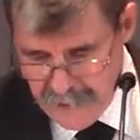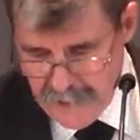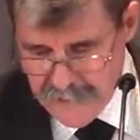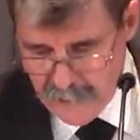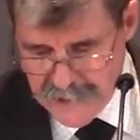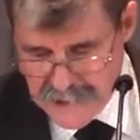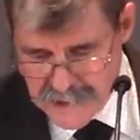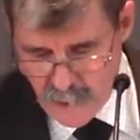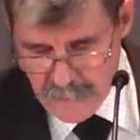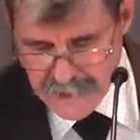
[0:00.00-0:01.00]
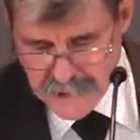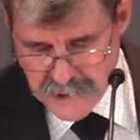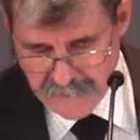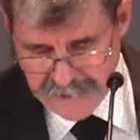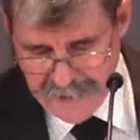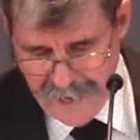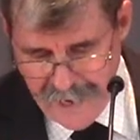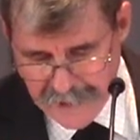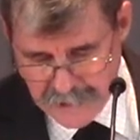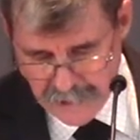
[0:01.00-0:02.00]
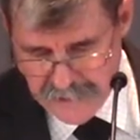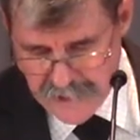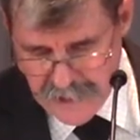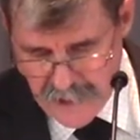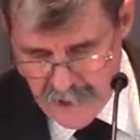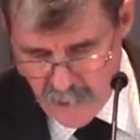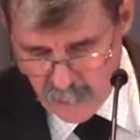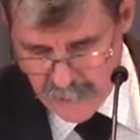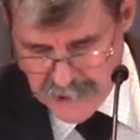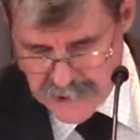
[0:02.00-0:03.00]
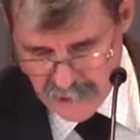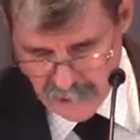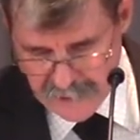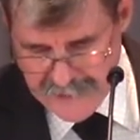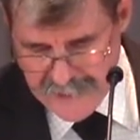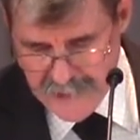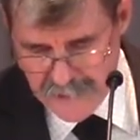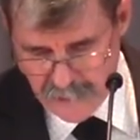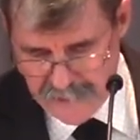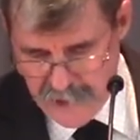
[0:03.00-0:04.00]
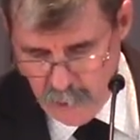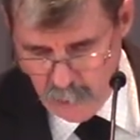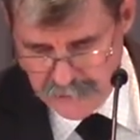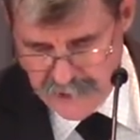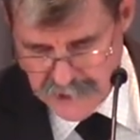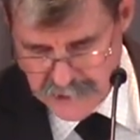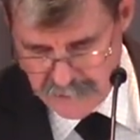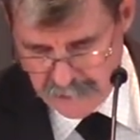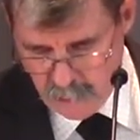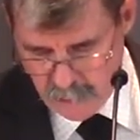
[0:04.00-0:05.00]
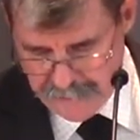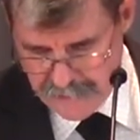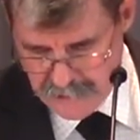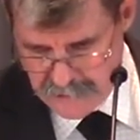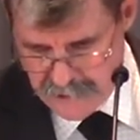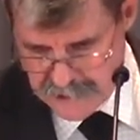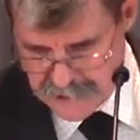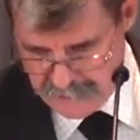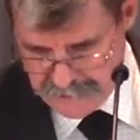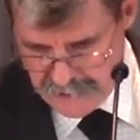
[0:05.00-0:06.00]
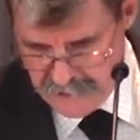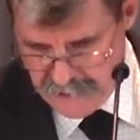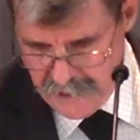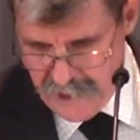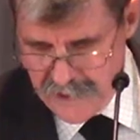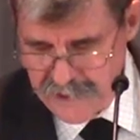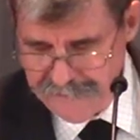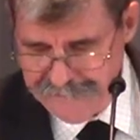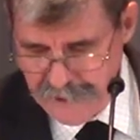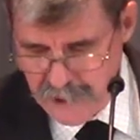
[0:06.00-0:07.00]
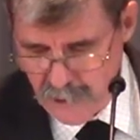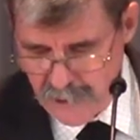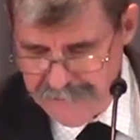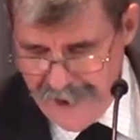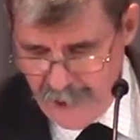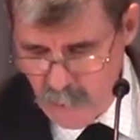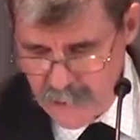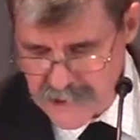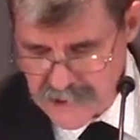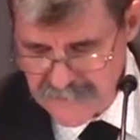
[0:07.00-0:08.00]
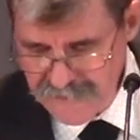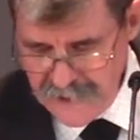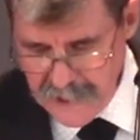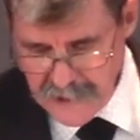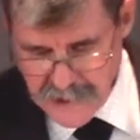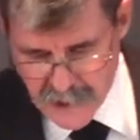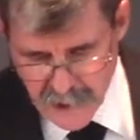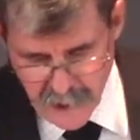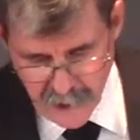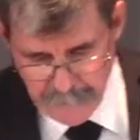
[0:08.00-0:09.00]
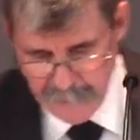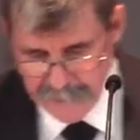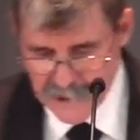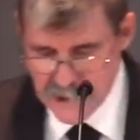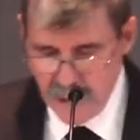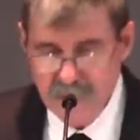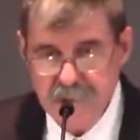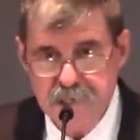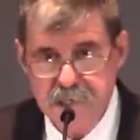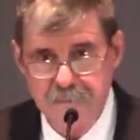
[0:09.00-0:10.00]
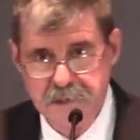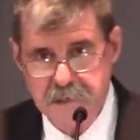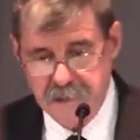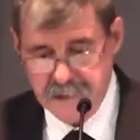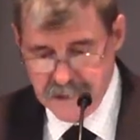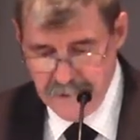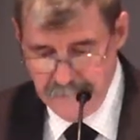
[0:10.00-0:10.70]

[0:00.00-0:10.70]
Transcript: There is no mention of a candle in the original, either in the Old Testament or in the New Testament. The figure of that which feeds upon its own substance